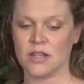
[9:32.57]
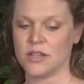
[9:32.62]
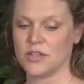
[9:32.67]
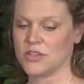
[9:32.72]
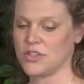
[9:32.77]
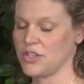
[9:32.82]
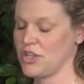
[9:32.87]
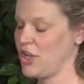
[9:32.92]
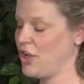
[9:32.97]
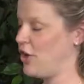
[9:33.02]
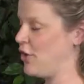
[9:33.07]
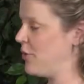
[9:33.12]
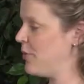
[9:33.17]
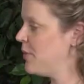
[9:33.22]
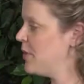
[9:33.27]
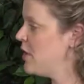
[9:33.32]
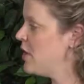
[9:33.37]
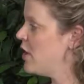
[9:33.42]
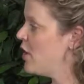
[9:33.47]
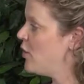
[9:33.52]
So
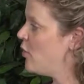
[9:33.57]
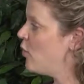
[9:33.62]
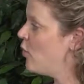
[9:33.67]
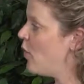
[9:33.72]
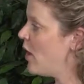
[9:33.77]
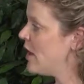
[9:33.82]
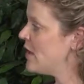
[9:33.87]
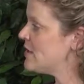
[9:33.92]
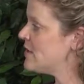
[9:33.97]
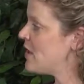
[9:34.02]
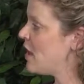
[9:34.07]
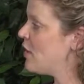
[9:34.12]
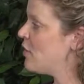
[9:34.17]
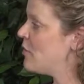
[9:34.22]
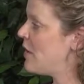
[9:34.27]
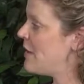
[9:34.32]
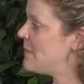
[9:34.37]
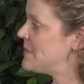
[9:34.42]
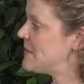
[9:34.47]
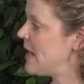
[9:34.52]
once our
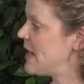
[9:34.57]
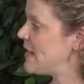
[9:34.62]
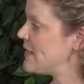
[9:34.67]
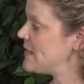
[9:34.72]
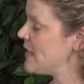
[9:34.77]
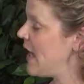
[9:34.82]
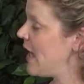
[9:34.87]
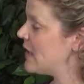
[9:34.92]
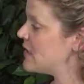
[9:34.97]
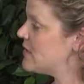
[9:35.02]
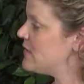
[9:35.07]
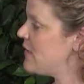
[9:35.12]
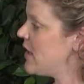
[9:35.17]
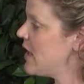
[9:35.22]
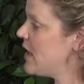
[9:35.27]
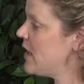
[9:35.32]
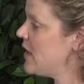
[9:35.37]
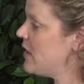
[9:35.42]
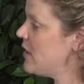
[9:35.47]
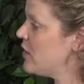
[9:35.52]
website is
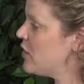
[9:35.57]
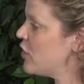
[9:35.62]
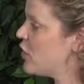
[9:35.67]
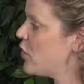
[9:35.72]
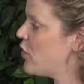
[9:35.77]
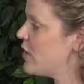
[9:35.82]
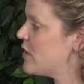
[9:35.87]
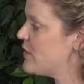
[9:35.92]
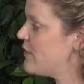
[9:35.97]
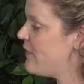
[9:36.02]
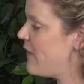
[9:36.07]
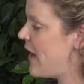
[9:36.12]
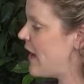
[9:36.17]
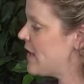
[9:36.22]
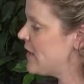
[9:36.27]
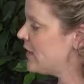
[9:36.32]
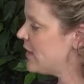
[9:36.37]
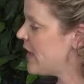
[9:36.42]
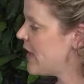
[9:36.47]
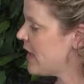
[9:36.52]
activated, you're going to
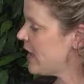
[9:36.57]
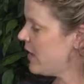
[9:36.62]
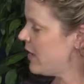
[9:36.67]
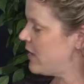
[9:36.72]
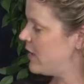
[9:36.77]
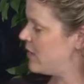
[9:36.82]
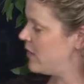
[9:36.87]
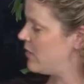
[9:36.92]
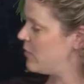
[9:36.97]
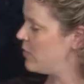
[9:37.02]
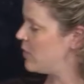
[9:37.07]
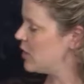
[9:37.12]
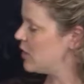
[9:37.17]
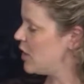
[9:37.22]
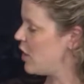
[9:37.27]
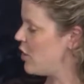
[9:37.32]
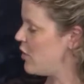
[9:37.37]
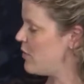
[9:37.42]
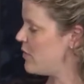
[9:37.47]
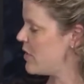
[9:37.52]
find a link
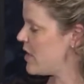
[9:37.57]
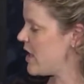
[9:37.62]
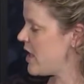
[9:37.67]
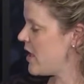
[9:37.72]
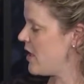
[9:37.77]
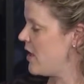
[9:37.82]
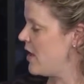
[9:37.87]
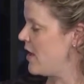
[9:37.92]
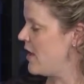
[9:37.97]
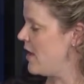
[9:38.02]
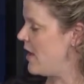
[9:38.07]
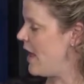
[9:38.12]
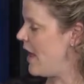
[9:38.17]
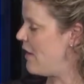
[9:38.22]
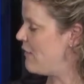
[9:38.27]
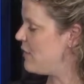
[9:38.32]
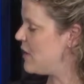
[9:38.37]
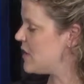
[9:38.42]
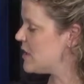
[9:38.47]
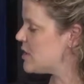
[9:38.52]
below the
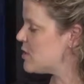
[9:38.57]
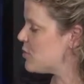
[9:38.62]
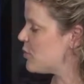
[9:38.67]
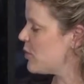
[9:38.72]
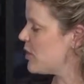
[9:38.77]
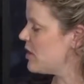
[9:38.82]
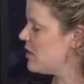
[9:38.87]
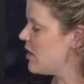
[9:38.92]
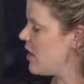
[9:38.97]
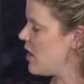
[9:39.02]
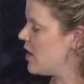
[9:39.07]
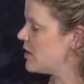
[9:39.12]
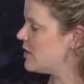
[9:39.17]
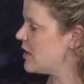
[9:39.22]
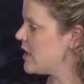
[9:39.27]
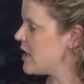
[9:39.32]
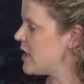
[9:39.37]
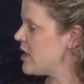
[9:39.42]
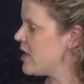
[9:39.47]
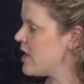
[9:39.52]
evidence pre-log
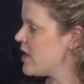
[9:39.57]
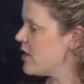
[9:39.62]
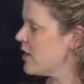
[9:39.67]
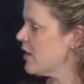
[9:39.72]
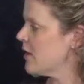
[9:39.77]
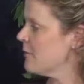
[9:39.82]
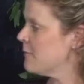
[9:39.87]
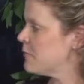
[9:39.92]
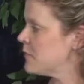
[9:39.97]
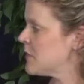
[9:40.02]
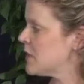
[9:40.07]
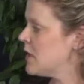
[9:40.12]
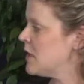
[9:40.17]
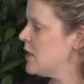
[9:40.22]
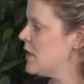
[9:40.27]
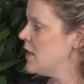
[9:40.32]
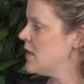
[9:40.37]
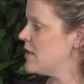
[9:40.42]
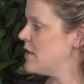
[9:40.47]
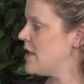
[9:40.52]
link here
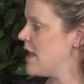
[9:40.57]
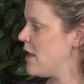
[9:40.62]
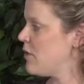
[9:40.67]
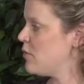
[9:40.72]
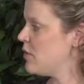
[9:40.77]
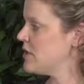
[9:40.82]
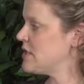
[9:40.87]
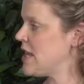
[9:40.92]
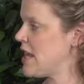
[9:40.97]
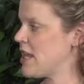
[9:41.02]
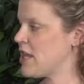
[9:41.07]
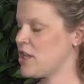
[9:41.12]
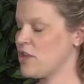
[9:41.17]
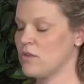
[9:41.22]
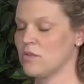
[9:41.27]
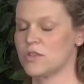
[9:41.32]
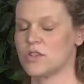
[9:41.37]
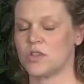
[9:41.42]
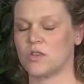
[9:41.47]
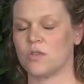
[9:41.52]
that will take
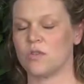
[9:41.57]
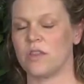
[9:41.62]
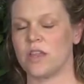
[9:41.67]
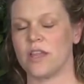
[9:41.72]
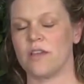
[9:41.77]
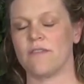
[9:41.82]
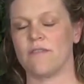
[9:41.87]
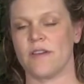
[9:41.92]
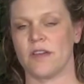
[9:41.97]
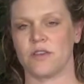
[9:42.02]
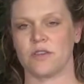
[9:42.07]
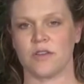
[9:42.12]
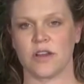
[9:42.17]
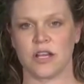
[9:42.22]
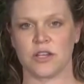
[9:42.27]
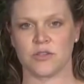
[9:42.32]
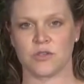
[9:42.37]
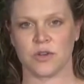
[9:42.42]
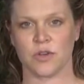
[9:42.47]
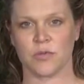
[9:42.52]
you to the offender
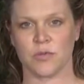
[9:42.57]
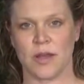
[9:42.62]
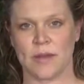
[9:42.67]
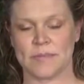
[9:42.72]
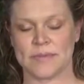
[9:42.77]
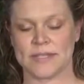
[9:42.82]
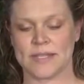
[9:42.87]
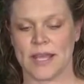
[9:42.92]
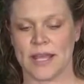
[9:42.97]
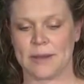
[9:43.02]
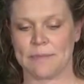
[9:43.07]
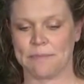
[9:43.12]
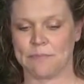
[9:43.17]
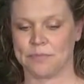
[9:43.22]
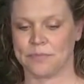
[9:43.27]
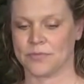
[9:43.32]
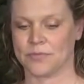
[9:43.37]
entry website.